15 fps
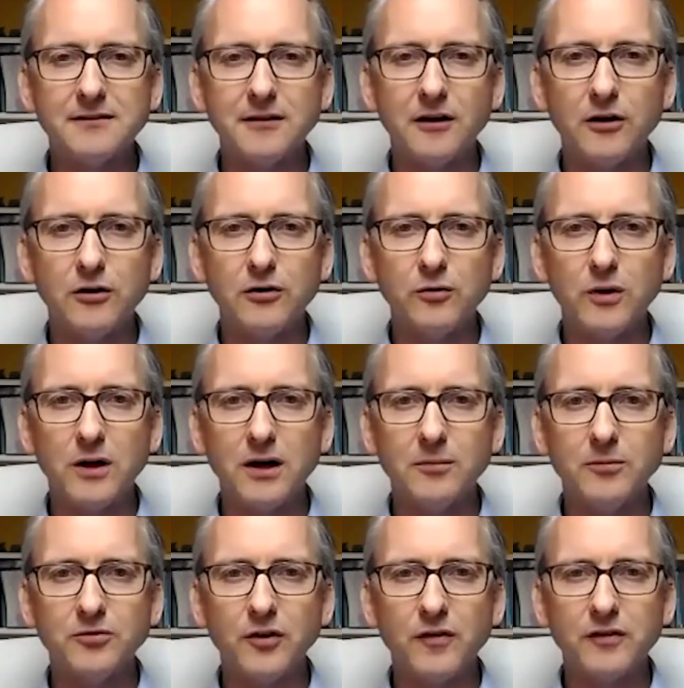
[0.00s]

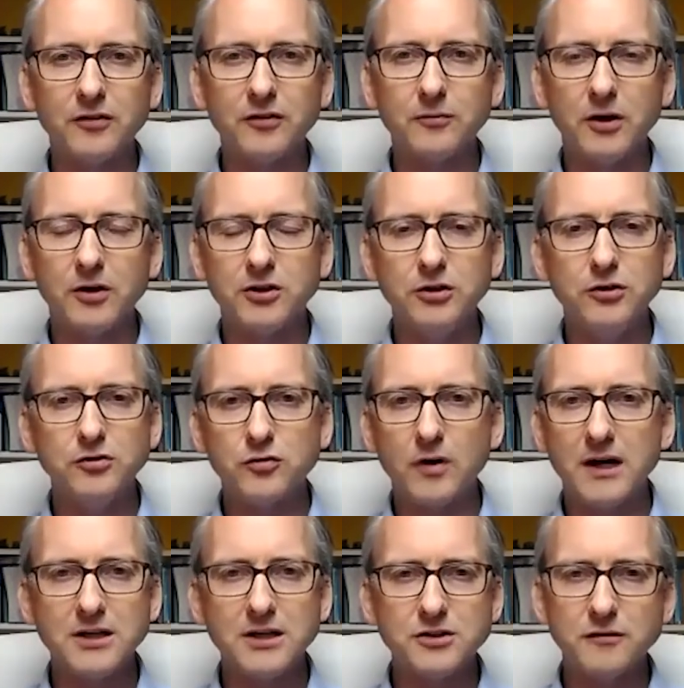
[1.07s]
So there's a huge
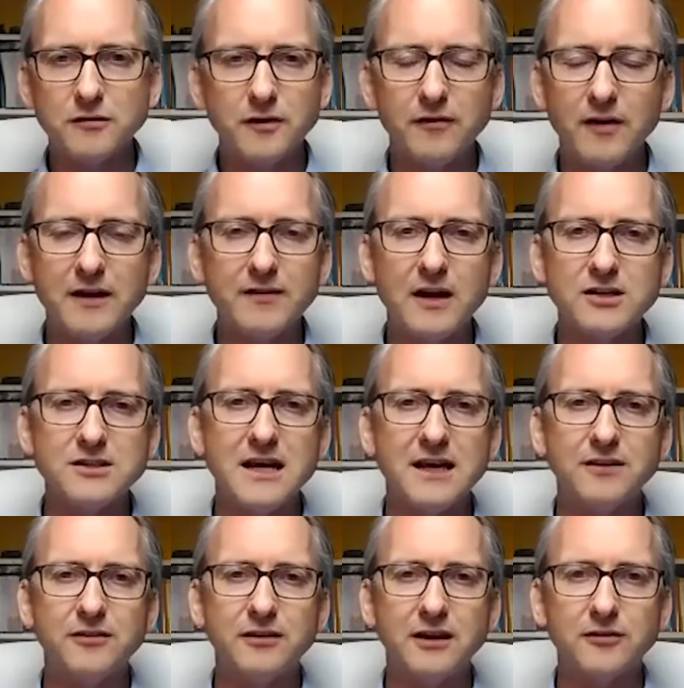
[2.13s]
range of aviation
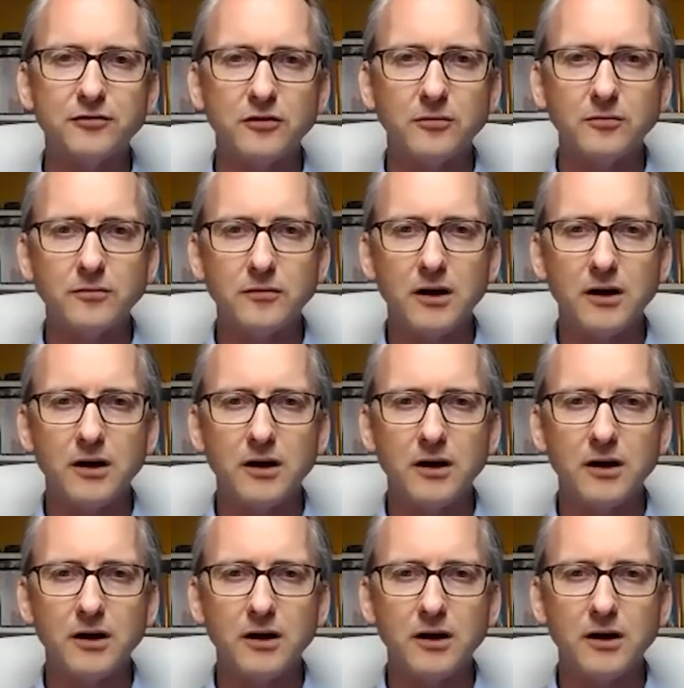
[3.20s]
headsets from